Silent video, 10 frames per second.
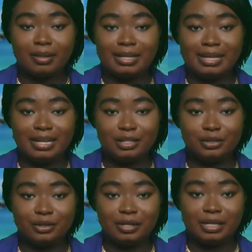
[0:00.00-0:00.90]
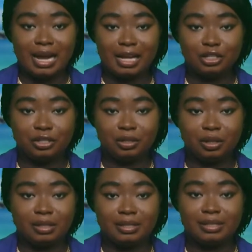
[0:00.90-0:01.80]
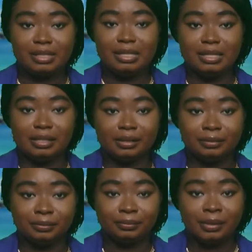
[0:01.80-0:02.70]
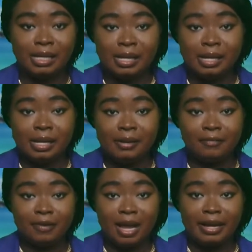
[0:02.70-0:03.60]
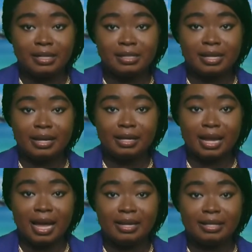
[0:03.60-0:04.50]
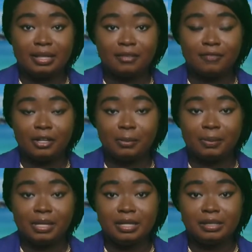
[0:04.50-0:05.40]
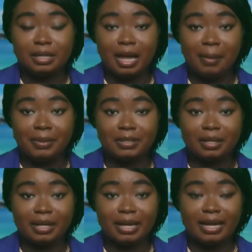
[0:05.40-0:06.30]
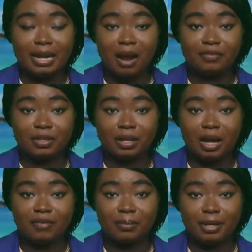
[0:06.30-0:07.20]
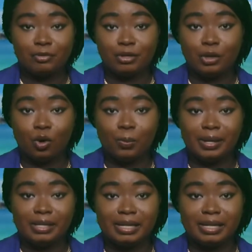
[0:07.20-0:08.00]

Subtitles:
the international scene, flights can land in the Philippines capital again after the government reopened